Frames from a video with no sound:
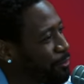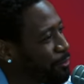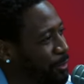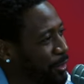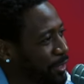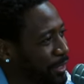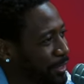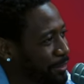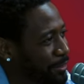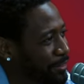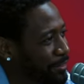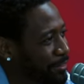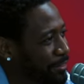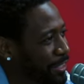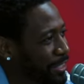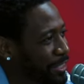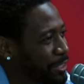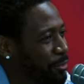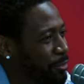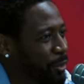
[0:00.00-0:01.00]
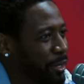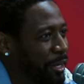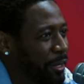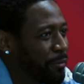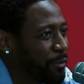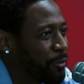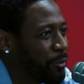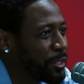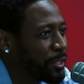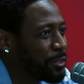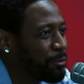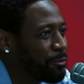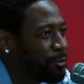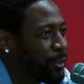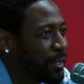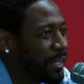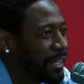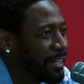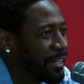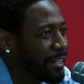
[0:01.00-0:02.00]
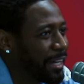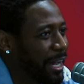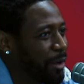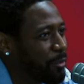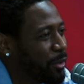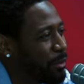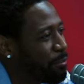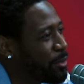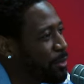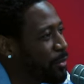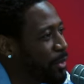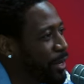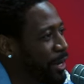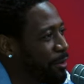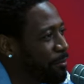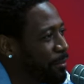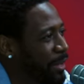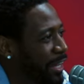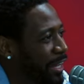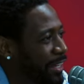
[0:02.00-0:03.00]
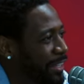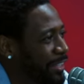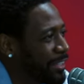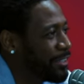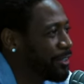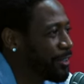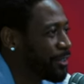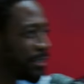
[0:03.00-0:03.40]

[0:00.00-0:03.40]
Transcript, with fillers: it for. Yeah. Because if, if it wasn't for Atlanta, I wouldn't be where I'm at. Mm-hmm. You know